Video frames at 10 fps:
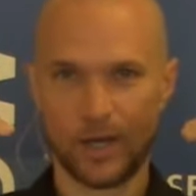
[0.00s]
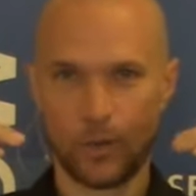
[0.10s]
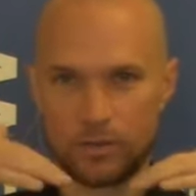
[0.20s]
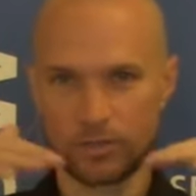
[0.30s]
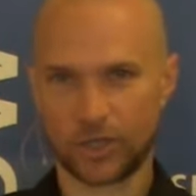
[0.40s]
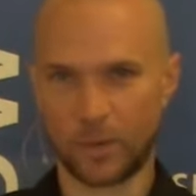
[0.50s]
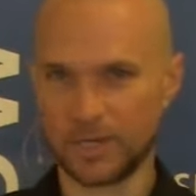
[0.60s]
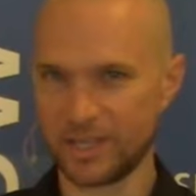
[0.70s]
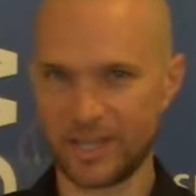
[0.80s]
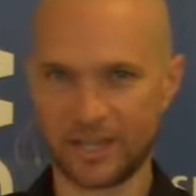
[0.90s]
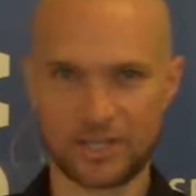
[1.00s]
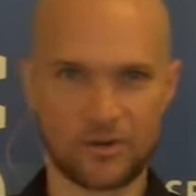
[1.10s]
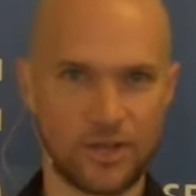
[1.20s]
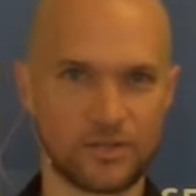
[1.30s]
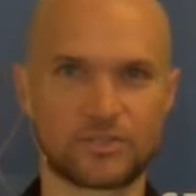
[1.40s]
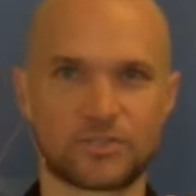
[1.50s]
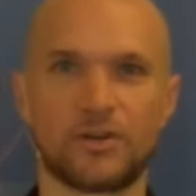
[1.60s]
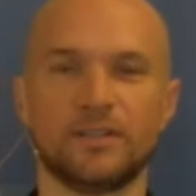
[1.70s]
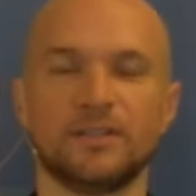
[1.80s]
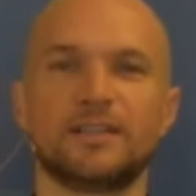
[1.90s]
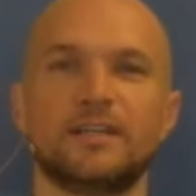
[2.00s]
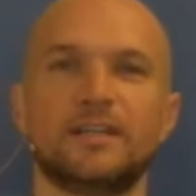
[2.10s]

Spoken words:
While there's so many things that are uncertain,